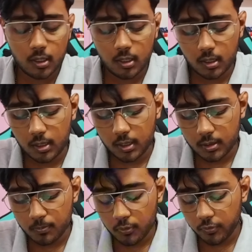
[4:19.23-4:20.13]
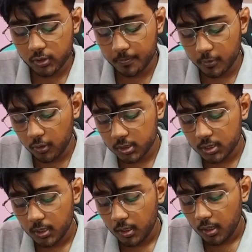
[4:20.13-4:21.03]
in a brute force approach,
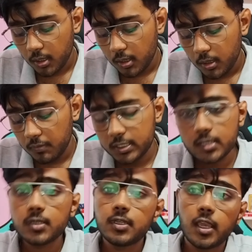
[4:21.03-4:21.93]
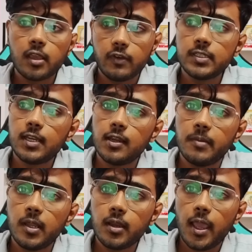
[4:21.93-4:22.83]
we just take a first
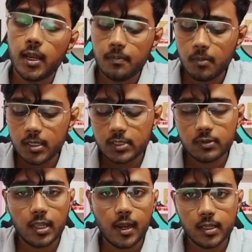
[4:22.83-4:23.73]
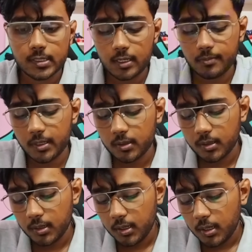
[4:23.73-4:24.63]
element and merge with the last element.
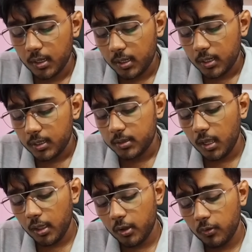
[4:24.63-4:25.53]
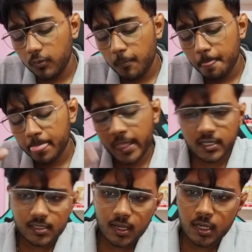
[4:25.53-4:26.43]
Now that is
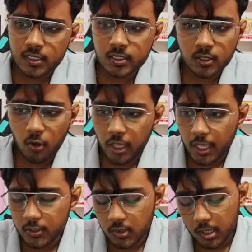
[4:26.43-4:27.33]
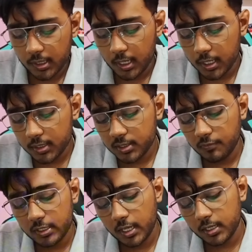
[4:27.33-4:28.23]
the list. Okay, so at the list
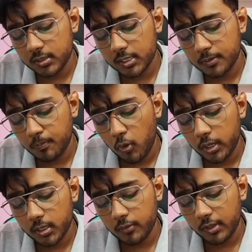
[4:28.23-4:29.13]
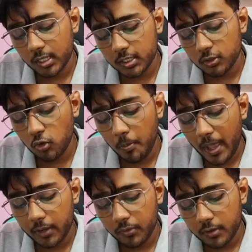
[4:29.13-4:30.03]
we can just point it, we can just go
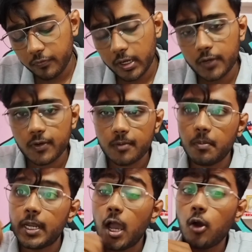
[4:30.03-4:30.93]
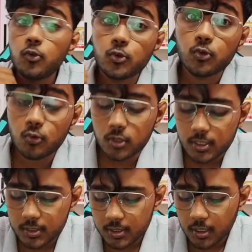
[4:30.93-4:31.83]
backward, frontward. But how to do
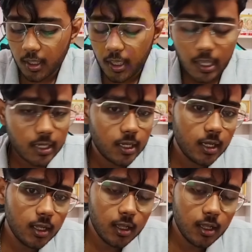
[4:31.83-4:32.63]
this in a